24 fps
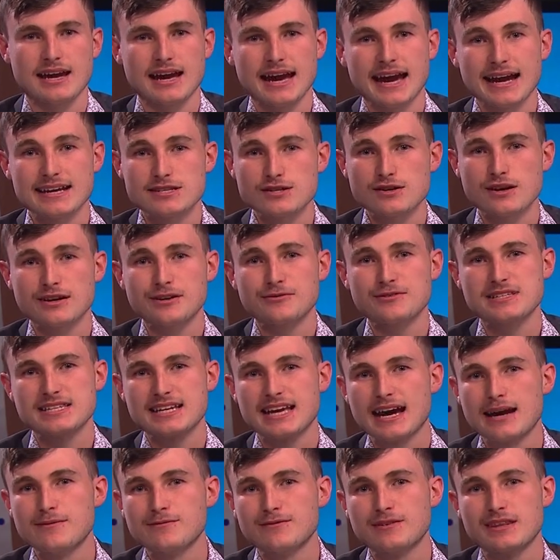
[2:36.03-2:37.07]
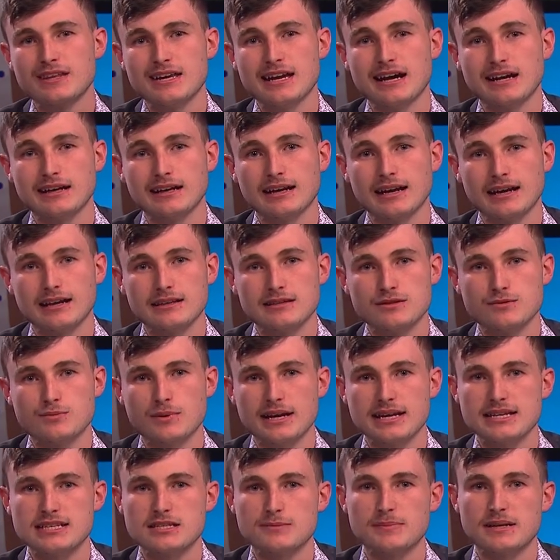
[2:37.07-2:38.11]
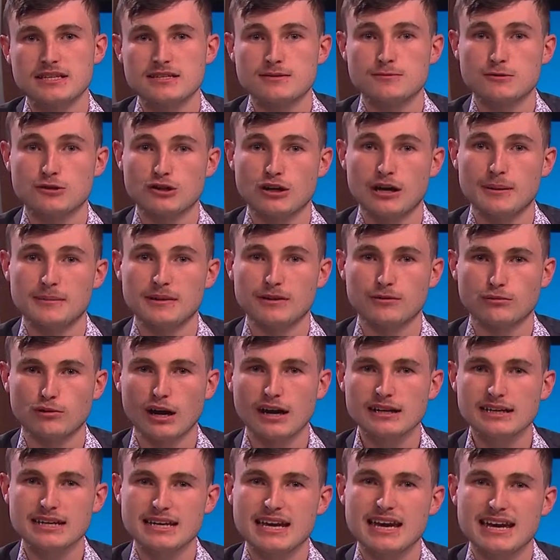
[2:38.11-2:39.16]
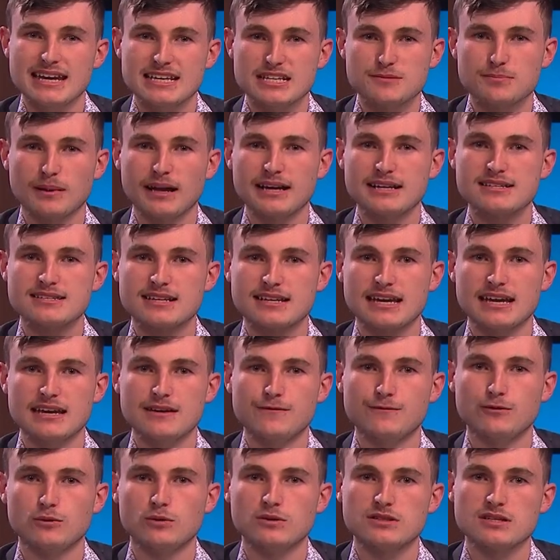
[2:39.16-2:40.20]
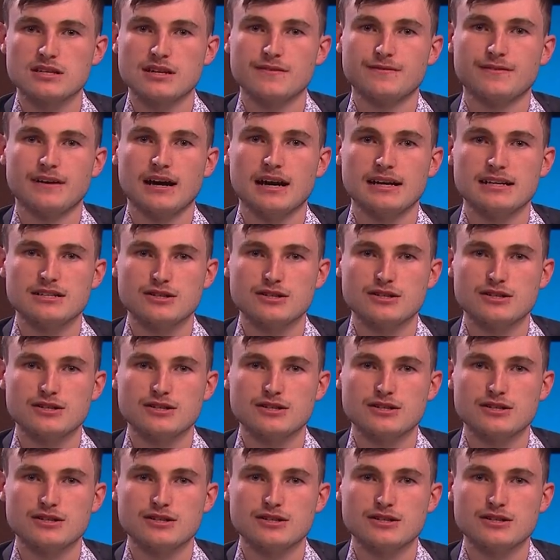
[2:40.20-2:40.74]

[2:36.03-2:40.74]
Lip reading: Outside of his game for the Young Guns, where he spent some time in the ruck, he's played as a key forward so far in